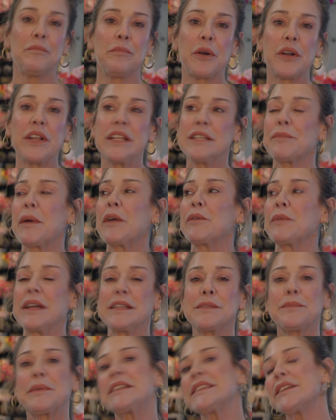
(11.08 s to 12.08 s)
Byrdie's by
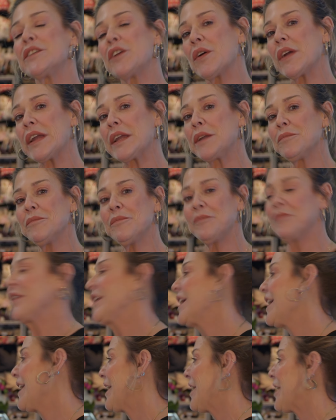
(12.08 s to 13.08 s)
Raspberries and Creme.
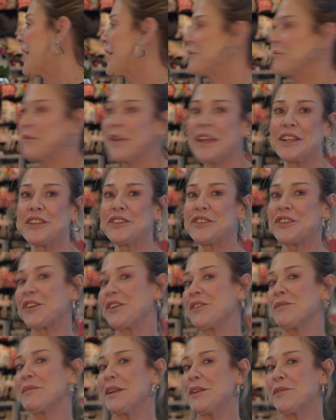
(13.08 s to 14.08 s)
I'm going to show
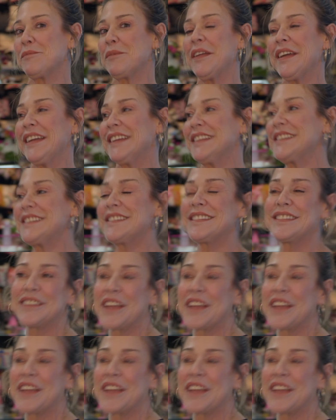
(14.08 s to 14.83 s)
you my new place.